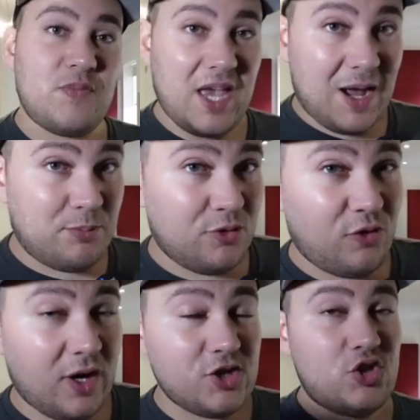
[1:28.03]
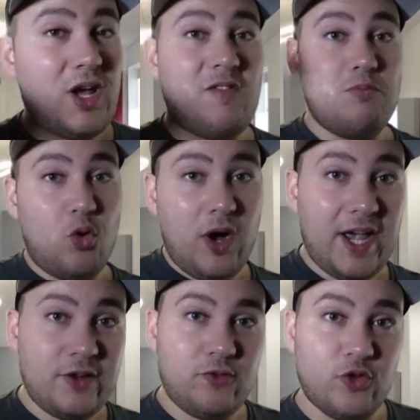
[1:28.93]
amplifier should have more
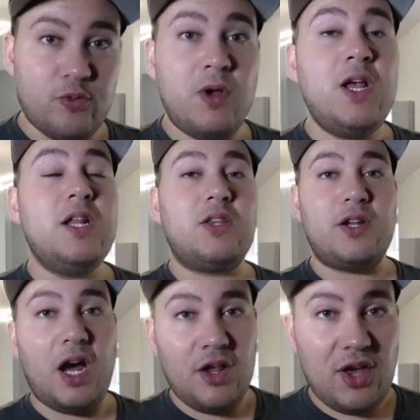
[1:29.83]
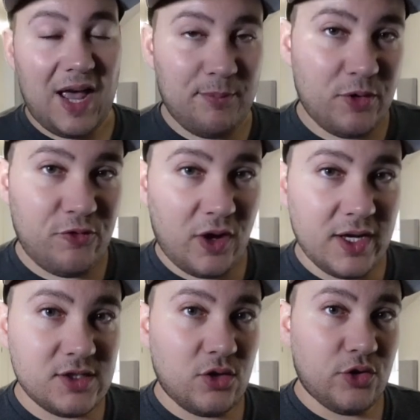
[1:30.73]
headroom than other
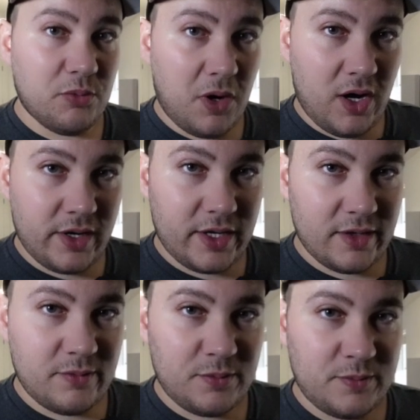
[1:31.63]
amplifiers on the market.